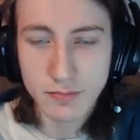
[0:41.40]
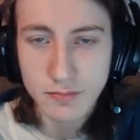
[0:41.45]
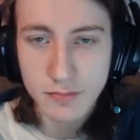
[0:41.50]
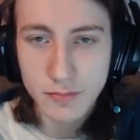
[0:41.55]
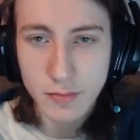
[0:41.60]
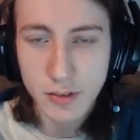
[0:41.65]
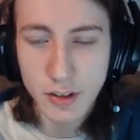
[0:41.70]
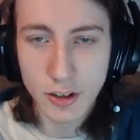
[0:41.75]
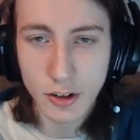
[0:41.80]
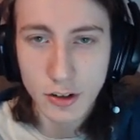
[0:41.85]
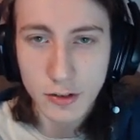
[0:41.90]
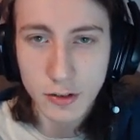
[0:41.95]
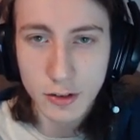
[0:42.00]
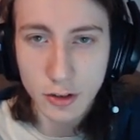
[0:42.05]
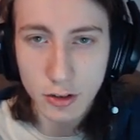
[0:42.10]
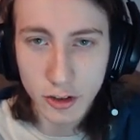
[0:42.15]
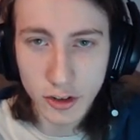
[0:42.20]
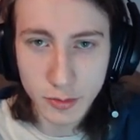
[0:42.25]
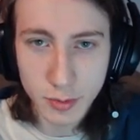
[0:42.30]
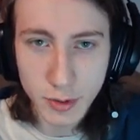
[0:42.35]
for
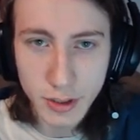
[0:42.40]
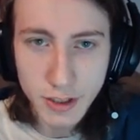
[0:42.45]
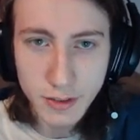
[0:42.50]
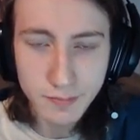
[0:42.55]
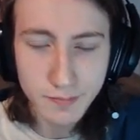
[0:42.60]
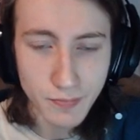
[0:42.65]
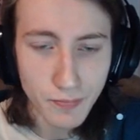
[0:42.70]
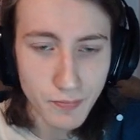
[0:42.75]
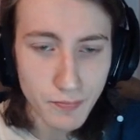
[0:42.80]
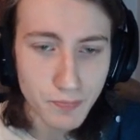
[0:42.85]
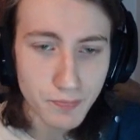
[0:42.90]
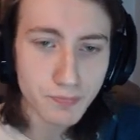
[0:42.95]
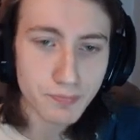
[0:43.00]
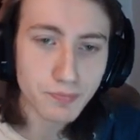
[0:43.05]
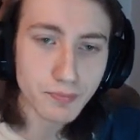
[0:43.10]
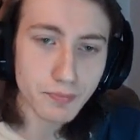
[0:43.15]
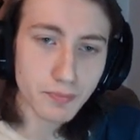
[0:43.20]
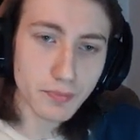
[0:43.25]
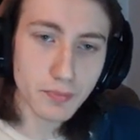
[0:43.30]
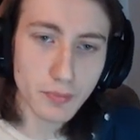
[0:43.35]
clear speed,
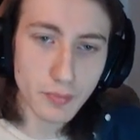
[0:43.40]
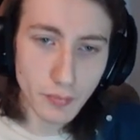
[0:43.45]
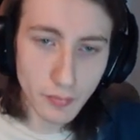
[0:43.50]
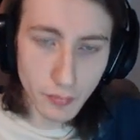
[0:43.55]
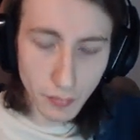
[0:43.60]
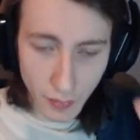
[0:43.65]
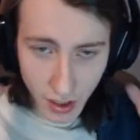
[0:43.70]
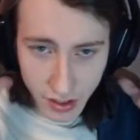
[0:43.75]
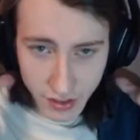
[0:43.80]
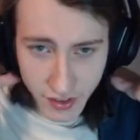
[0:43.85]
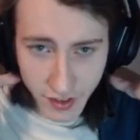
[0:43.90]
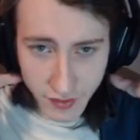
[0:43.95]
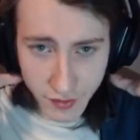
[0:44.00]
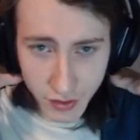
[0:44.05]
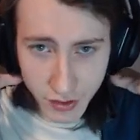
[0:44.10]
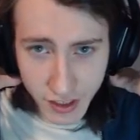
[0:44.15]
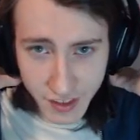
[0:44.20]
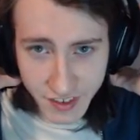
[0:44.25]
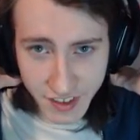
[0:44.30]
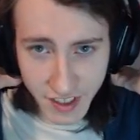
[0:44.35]
because I feel
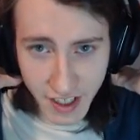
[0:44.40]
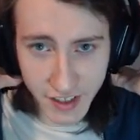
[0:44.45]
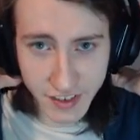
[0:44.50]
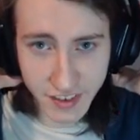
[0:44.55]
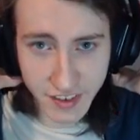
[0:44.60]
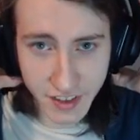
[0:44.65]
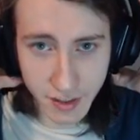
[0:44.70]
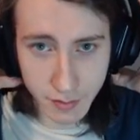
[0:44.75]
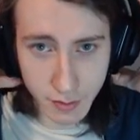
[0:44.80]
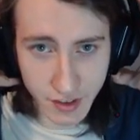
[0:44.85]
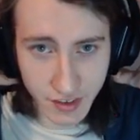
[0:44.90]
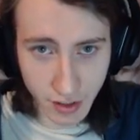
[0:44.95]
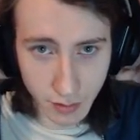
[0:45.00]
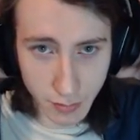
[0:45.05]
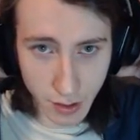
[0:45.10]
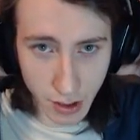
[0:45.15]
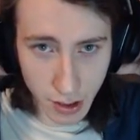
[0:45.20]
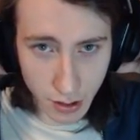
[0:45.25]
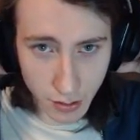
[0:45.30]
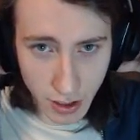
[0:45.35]
like Assassin's gonna be still
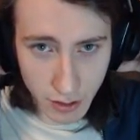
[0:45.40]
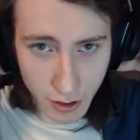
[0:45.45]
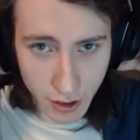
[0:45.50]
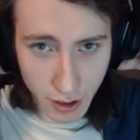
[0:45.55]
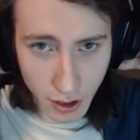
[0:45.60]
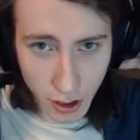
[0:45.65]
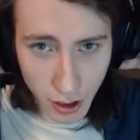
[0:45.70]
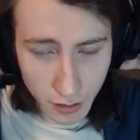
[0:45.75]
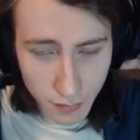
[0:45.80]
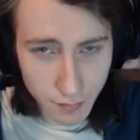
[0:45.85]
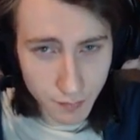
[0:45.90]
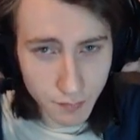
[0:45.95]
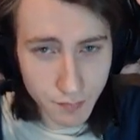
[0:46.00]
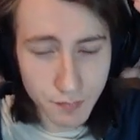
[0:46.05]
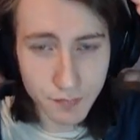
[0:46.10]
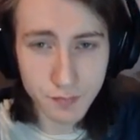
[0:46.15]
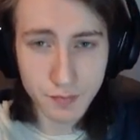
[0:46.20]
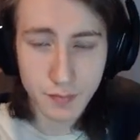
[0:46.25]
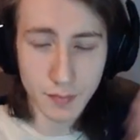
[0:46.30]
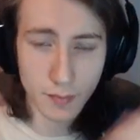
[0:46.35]
better in that regard.
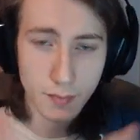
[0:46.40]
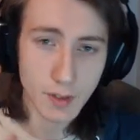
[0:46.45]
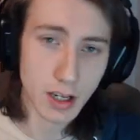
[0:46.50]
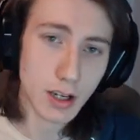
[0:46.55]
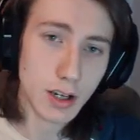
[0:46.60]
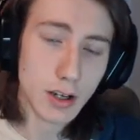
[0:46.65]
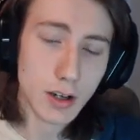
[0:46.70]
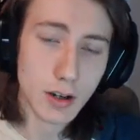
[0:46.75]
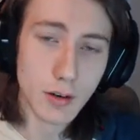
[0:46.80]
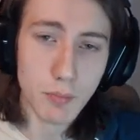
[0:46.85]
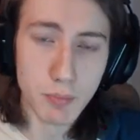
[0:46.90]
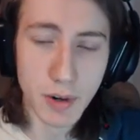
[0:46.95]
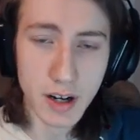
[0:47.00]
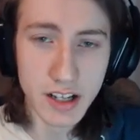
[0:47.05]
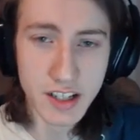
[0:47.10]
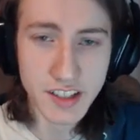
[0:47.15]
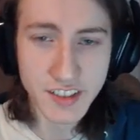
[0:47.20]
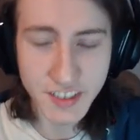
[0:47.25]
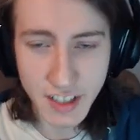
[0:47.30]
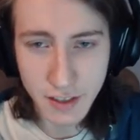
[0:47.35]
But
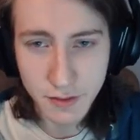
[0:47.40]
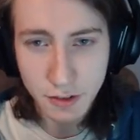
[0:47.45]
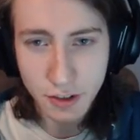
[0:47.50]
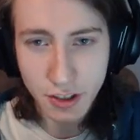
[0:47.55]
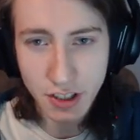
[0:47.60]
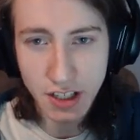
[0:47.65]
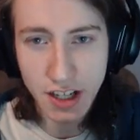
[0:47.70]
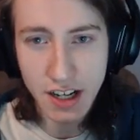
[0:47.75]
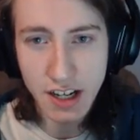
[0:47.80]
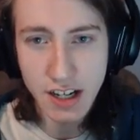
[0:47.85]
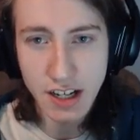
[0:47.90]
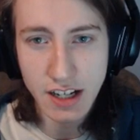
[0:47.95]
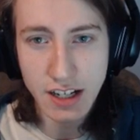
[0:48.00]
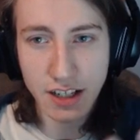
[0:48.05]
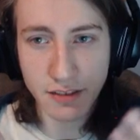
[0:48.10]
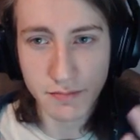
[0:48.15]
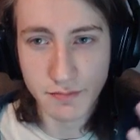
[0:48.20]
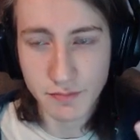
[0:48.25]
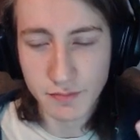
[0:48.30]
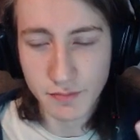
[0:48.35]
it's definitely a
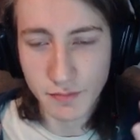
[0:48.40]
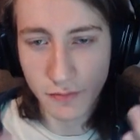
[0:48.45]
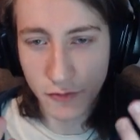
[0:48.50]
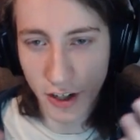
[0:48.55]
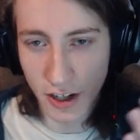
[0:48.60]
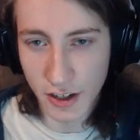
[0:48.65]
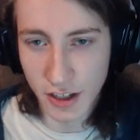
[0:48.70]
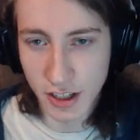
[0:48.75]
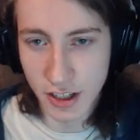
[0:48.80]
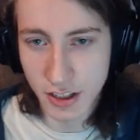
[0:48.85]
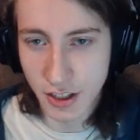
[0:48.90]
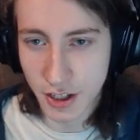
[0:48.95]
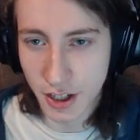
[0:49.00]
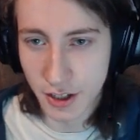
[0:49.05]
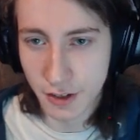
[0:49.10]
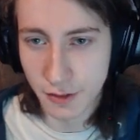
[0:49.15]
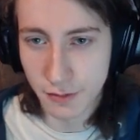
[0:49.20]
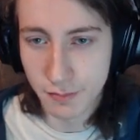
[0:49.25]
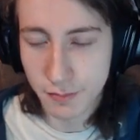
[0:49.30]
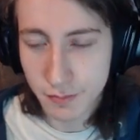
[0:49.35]
variant, you know.
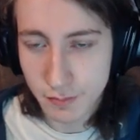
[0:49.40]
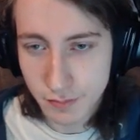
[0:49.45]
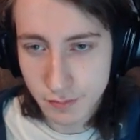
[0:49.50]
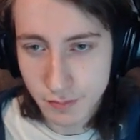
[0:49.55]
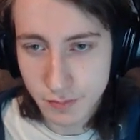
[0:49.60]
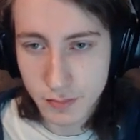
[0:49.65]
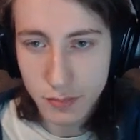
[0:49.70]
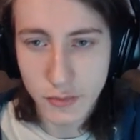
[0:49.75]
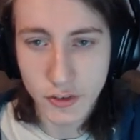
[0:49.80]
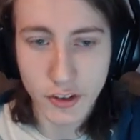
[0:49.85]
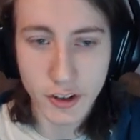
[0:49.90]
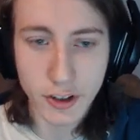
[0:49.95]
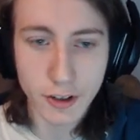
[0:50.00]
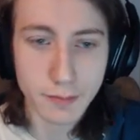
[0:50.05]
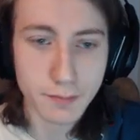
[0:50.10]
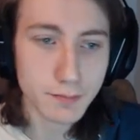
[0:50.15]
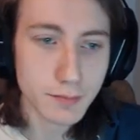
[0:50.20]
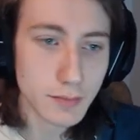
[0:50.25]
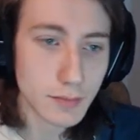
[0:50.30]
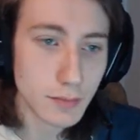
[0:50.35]
So
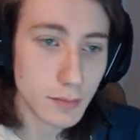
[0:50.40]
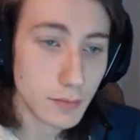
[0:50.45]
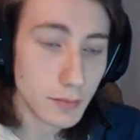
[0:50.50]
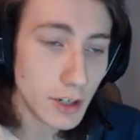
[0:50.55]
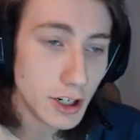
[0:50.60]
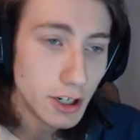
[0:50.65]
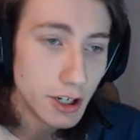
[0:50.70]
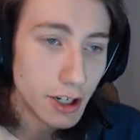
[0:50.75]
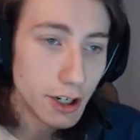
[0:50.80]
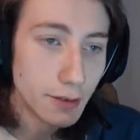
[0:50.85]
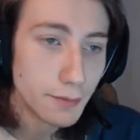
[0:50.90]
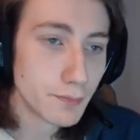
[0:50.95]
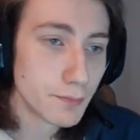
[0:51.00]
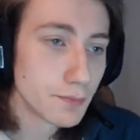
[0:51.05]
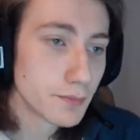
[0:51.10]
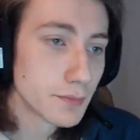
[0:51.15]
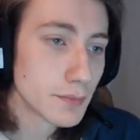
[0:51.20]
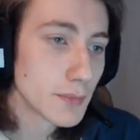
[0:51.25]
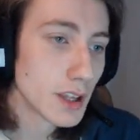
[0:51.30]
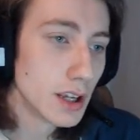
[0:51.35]
there you go.
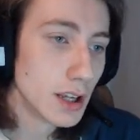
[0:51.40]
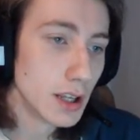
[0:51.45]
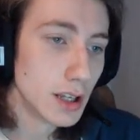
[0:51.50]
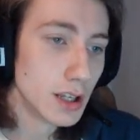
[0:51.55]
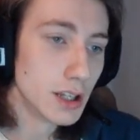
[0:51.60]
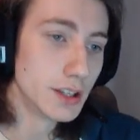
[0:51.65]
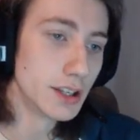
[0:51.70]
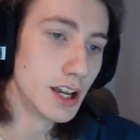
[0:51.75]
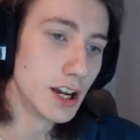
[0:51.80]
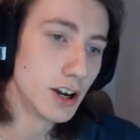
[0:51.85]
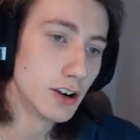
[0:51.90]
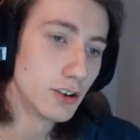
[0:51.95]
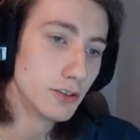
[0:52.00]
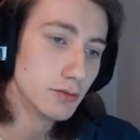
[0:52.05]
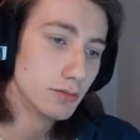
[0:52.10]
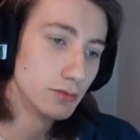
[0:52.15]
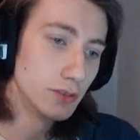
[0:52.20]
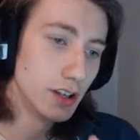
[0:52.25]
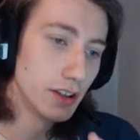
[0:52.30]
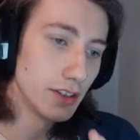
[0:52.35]
Now
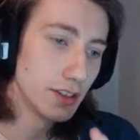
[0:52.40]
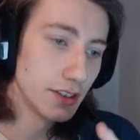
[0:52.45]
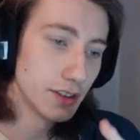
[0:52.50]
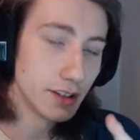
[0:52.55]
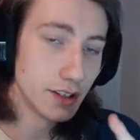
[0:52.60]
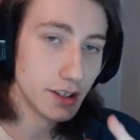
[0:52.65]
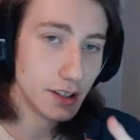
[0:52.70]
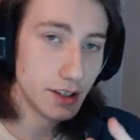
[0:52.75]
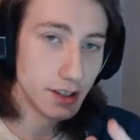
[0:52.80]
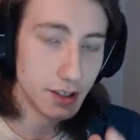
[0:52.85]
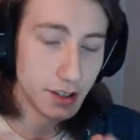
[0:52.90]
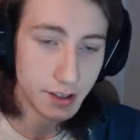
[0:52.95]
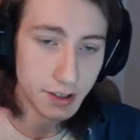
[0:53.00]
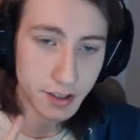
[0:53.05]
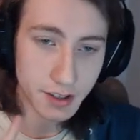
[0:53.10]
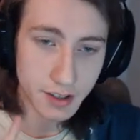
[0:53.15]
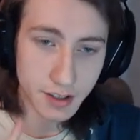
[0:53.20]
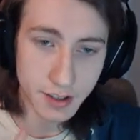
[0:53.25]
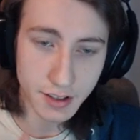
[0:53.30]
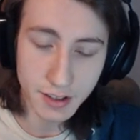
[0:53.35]
with
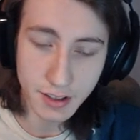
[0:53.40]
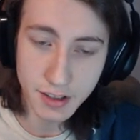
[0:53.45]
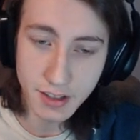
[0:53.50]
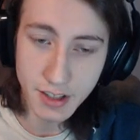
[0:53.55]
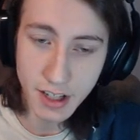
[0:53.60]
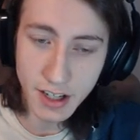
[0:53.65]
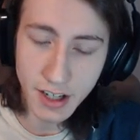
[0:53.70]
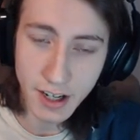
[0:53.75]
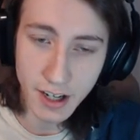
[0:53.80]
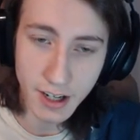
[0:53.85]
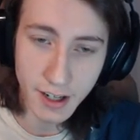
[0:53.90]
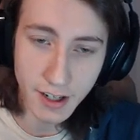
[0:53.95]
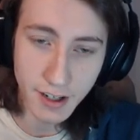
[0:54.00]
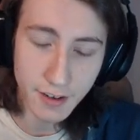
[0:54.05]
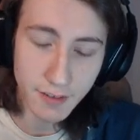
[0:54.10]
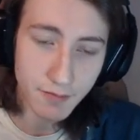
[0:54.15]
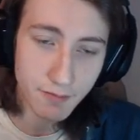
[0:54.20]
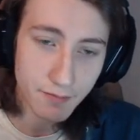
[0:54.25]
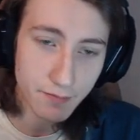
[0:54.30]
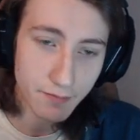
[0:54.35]
Deadeye,
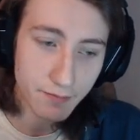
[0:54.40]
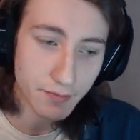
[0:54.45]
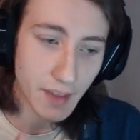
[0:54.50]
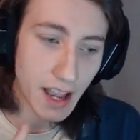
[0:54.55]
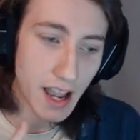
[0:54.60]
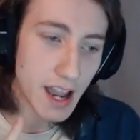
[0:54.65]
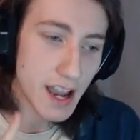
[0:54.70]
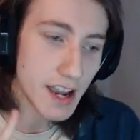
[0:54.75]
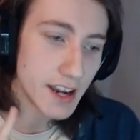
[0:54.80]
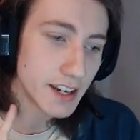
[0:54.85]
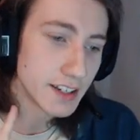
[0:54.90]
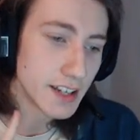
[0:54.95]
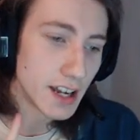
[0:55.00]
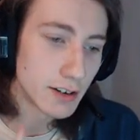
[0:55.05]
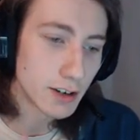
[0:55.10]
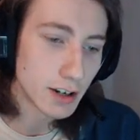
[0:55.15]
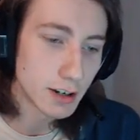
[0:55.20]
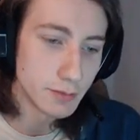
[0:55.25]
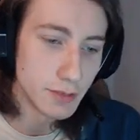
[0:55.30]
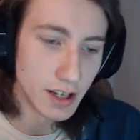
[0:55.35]
I cannot
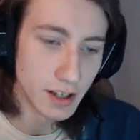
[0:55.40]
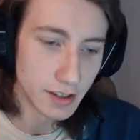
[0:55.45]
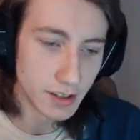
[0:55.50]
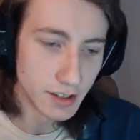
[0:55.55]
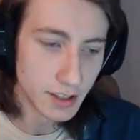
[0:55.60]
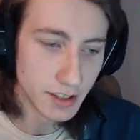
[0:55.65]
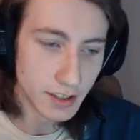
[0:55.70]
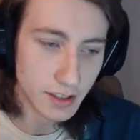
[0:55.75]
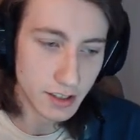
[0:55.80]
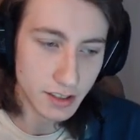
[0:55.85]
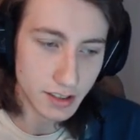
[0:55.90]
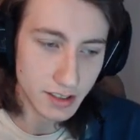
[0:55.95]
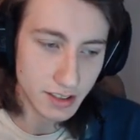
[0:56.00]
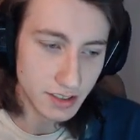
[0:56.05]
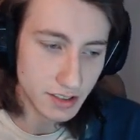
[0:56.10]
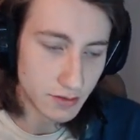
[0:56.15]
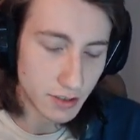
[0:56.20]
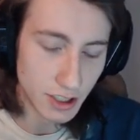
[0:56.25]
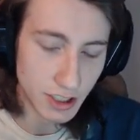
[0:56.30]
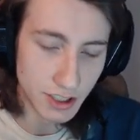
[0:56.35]
recommend
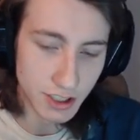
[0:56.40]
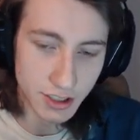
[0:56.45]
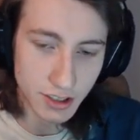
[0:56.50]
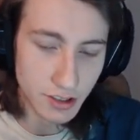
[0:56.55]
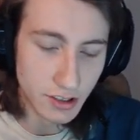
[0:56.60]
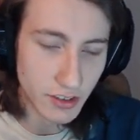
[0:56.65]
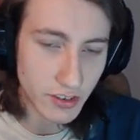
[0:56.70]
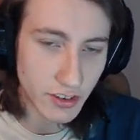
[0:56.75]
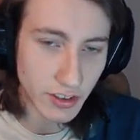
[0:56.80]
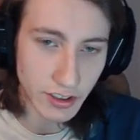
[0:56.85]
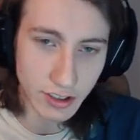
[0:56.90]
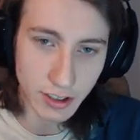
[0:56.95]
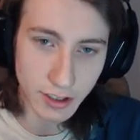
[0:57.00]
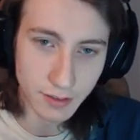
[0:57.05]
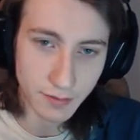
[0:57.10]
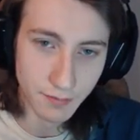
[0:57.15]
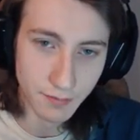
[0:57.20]
you do this at all,